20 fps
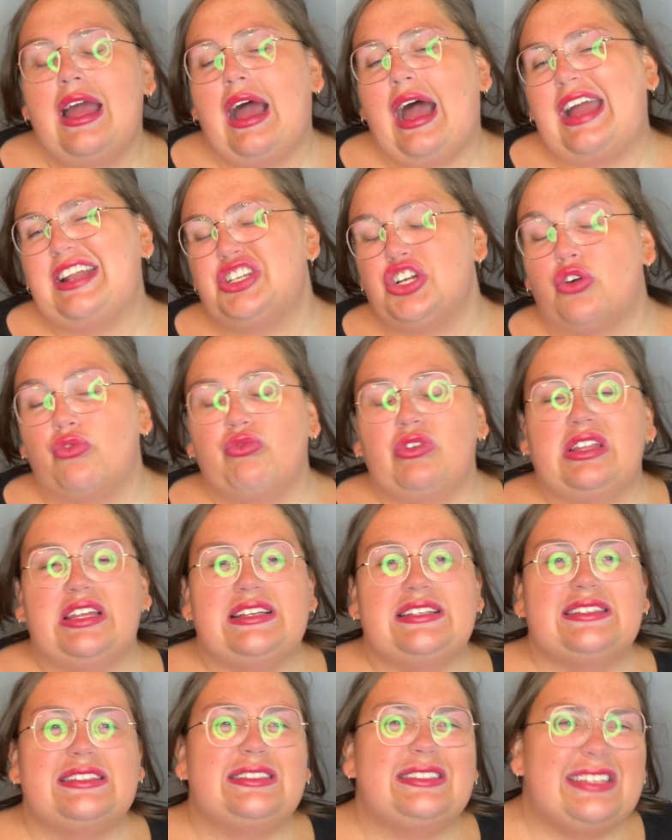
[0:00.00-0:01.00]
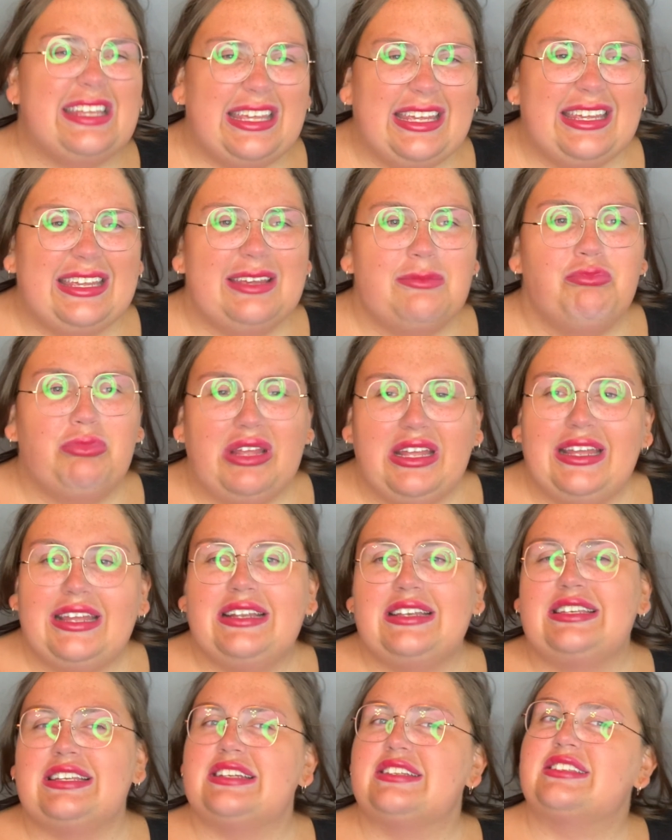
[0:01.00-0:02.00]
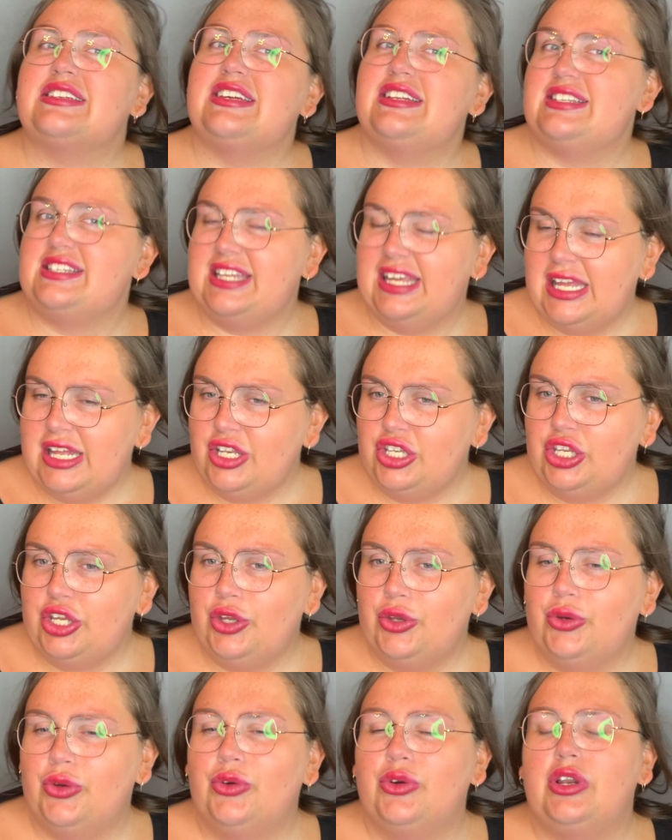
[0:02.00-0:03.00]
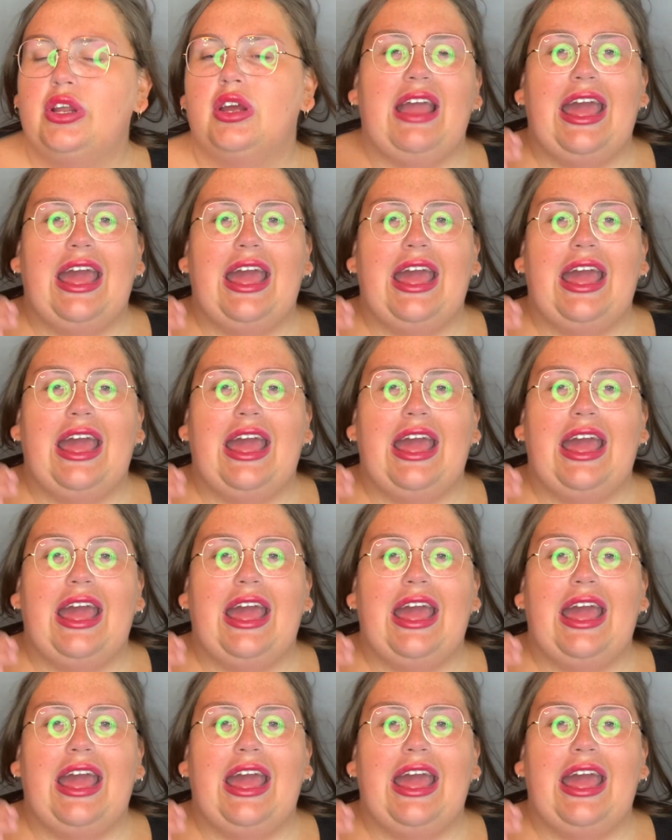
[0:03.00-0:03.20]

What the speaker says: I don't really see being discontinued.